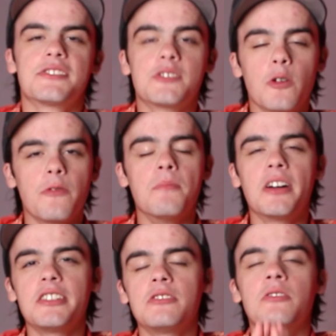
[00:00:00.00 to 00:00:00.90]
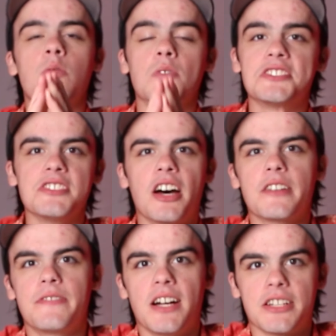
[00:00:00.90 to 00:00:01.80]
So if money was not
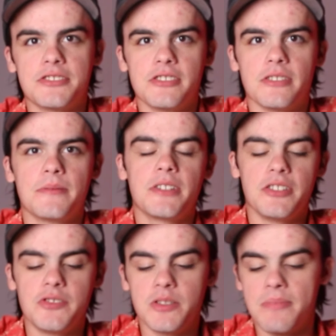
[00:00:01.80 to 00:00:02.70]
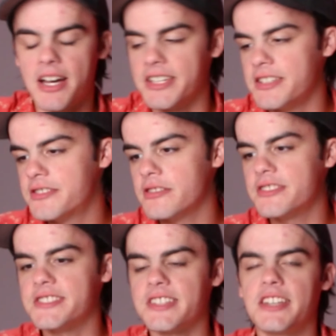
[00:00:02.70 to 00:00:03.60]
a factor, and you could buy either of
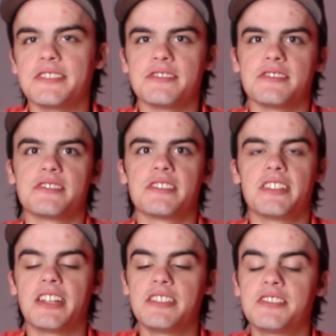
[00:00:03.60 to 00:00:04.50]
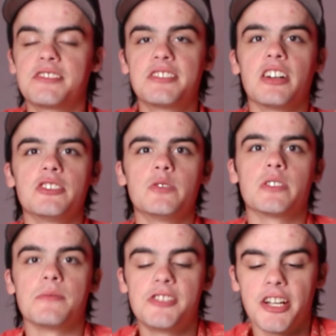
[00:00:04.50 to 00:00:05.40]
these cases, and I need to tell you an
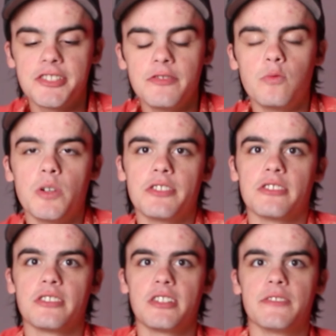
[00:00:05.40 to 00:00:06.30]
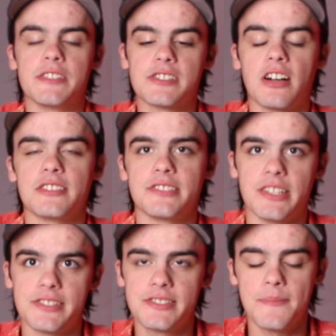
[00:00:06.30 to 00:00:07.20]
objective winner of this
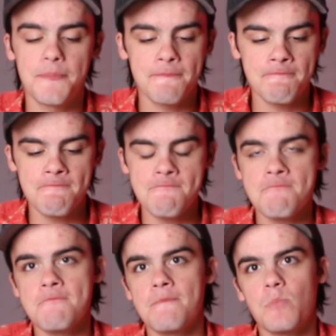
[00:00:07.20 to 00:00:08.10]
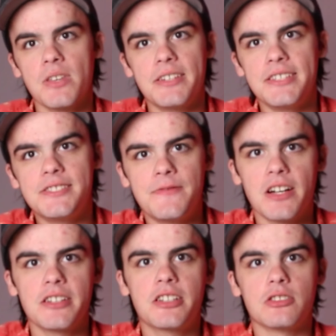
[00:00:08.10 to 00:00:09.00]
contest, it's
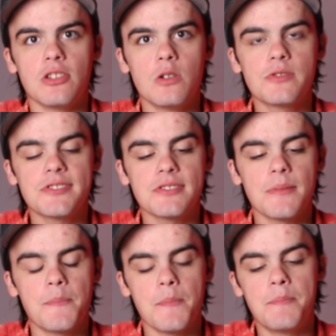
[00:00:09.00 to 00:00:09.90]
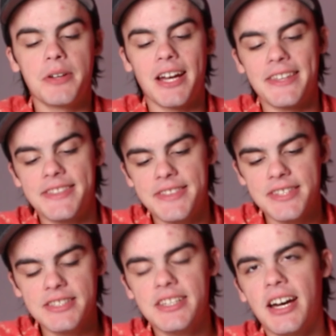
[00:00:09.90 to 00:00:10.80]
very close, but I
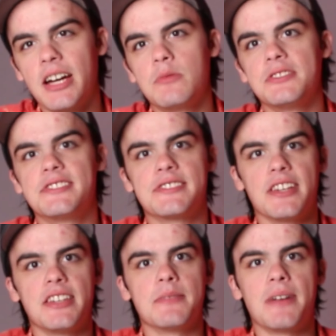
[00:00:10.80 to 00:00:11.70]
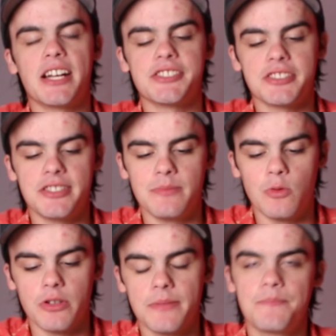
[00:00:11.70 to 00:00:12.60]
think I would say the Magic
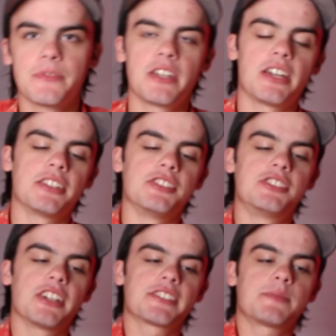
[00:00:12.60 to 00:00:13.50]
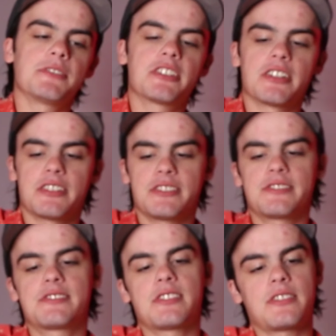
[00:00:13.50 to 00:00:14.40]
Keyboard. Just
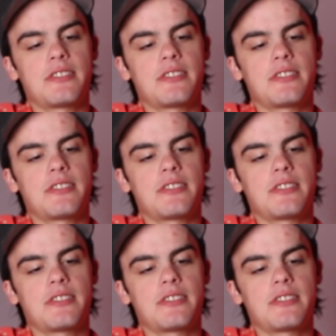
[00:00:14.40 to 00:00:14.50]
because